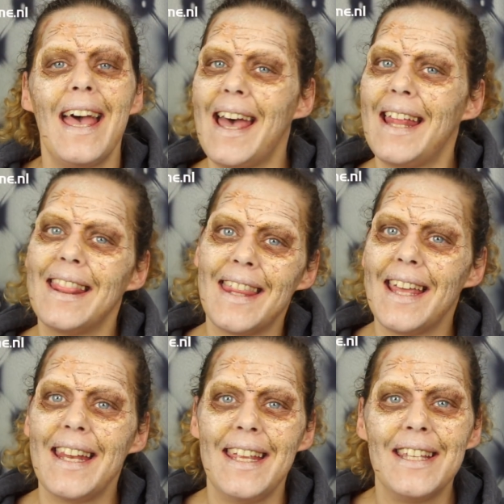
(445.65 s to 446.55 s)
and
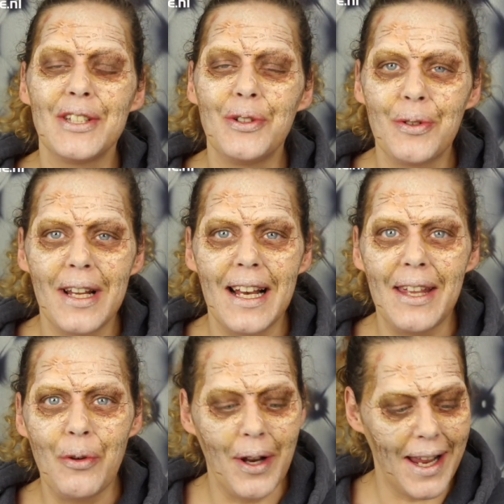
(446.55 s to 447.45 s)
that isn't
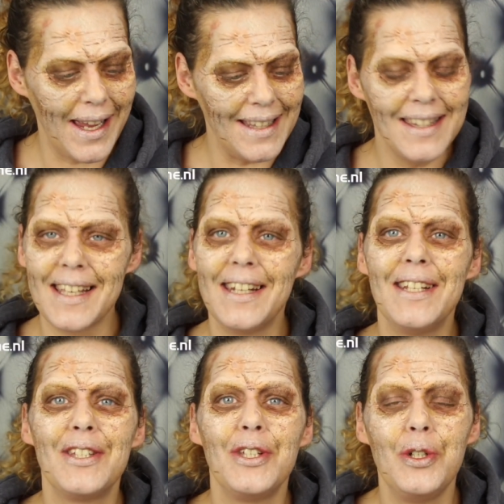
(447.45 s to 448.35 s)
really what I
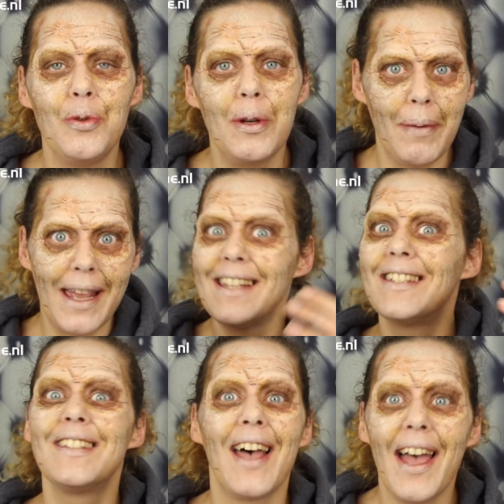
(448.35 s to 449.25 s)
intended to do with my
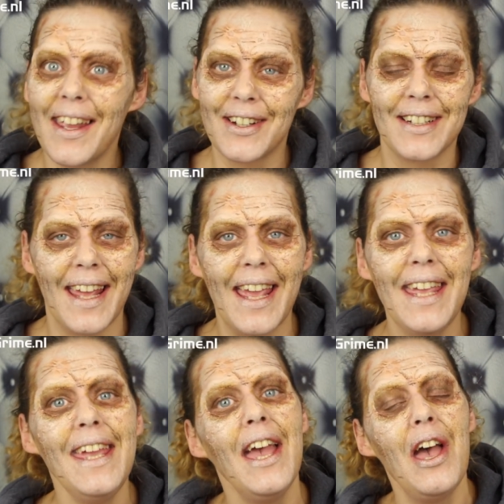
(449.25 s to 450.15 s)
entire
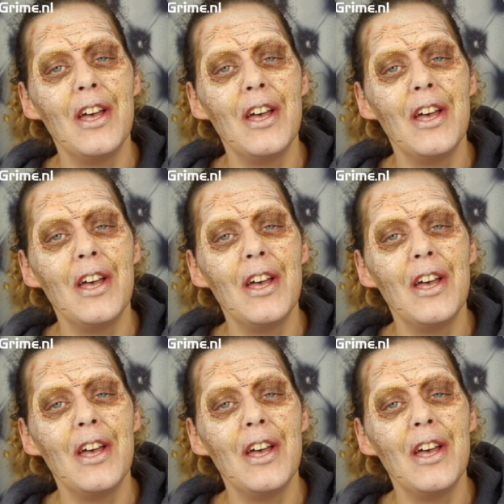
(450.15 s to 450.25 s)
day.